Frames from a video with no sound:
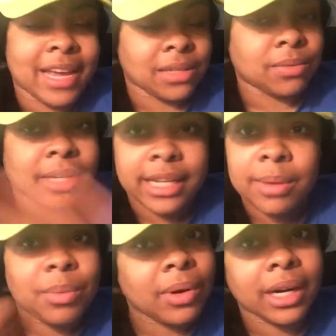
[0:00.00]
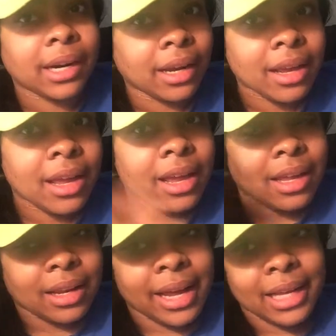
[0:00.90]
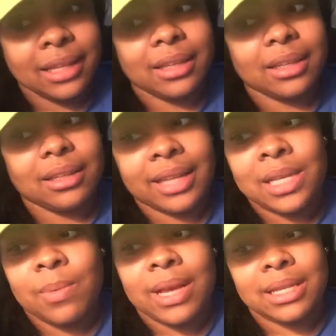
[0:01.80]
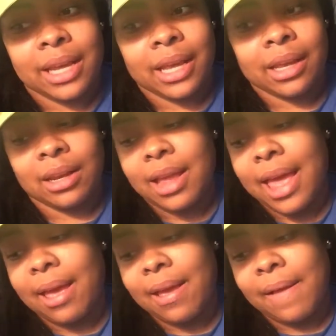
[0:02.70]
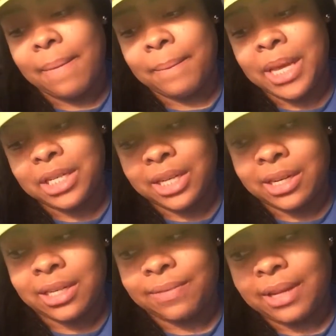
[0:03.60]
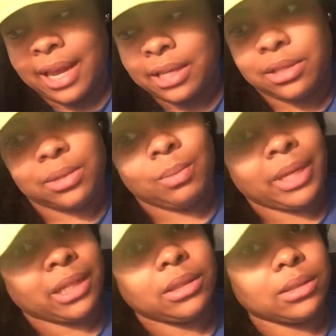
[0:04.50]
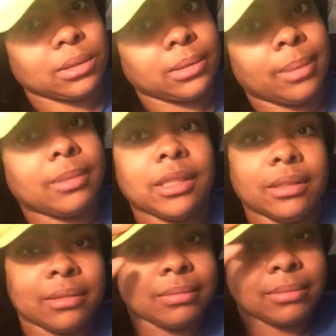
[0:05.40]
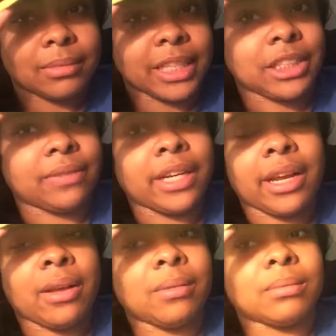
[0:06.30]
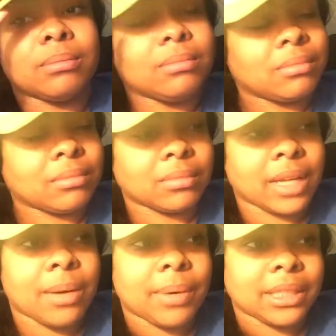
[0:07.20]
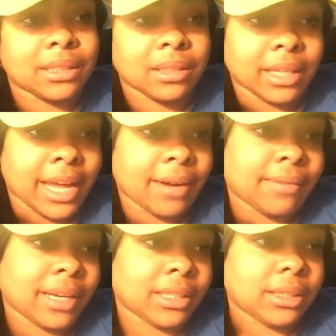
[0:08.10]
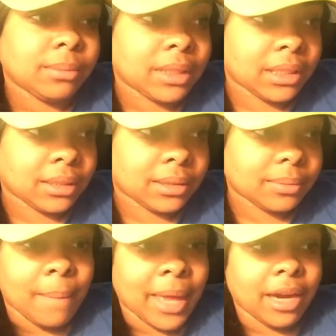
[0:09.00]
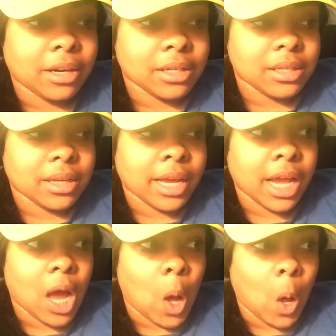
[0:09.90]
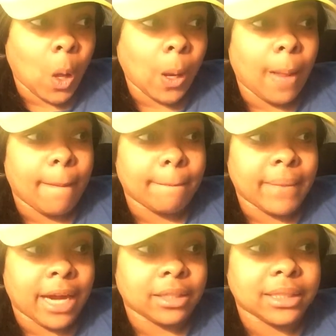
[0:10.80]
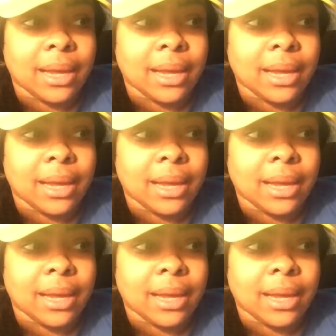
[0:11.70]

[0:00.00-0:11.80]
That's really important. Like, that's why I said, make sure it's for like 2 minutes or something. Each video, let a person look at it for like 2 minutes. It matters. It all matters.